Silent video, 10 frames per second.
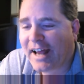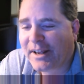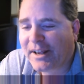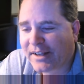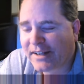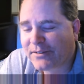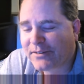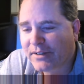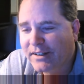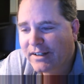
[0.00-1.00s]
I, in,
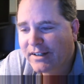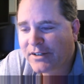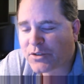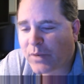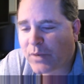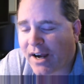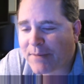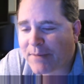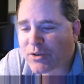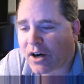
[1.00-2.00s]
in
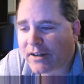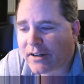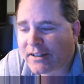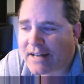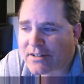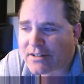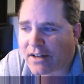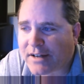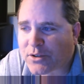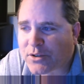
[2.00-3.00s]
Swigheimer's art class in
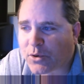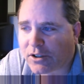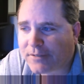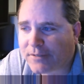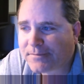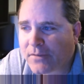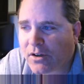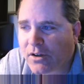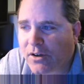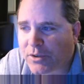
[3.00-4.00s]
high school,
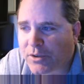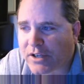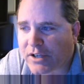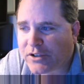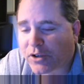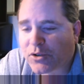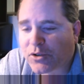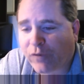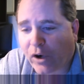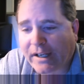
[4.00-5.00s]
which I took to
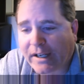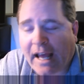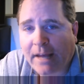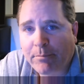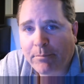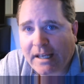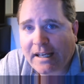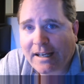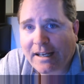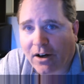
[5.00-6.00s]
avoid AP
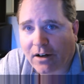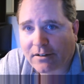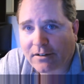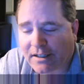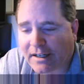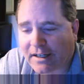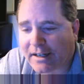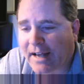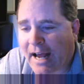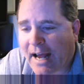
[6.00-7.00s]

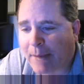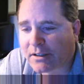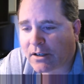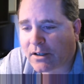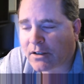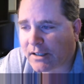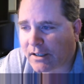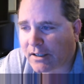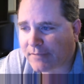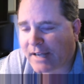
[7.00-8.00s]
uh, or,
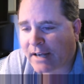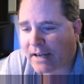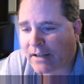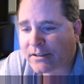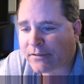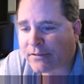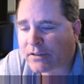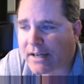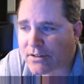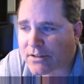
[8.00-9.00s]
uh, elective
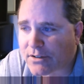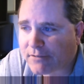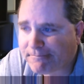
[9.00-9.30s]
classes,